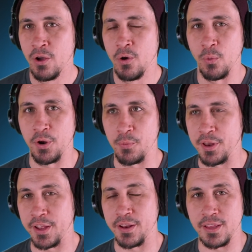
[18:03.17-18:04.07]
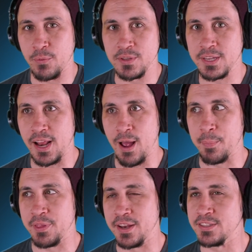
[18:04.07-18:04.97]
what are they gonna, like, what's gonna
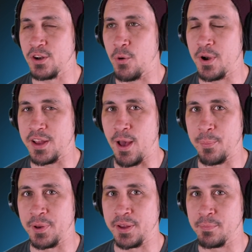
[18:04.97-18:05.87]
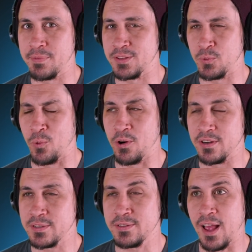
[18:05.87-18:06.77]
happen that isn't already happening that's
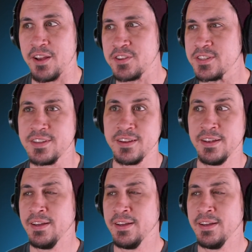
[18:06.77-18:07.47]
worse? I just,